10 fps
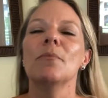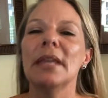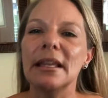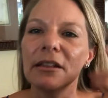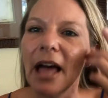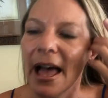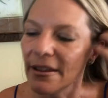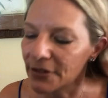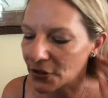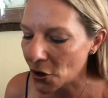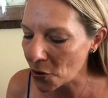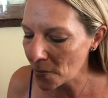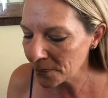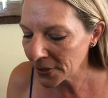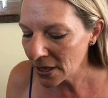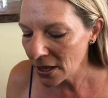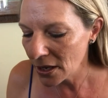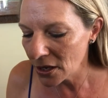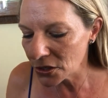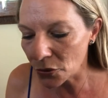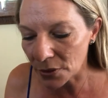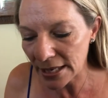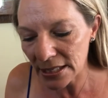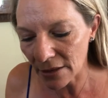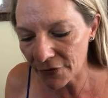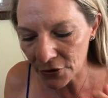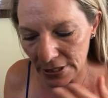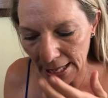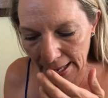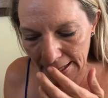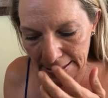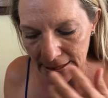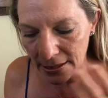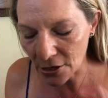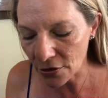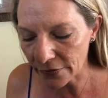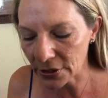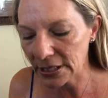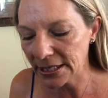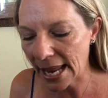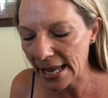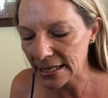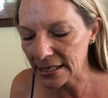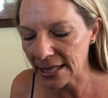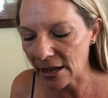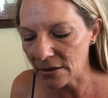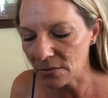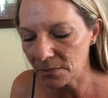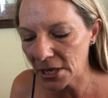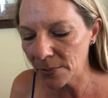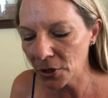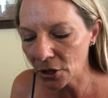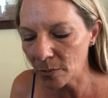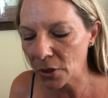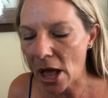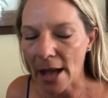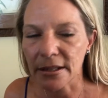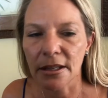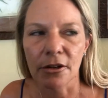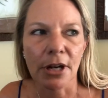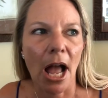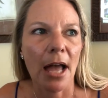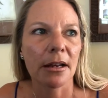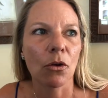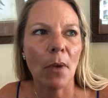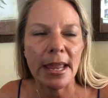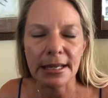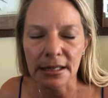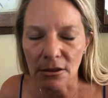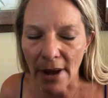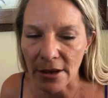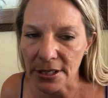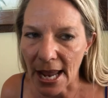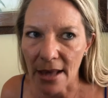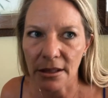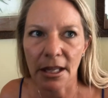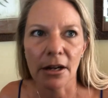being alive. So that's the first thing is the universe is saying is that people are blocked. They're not awakened around death.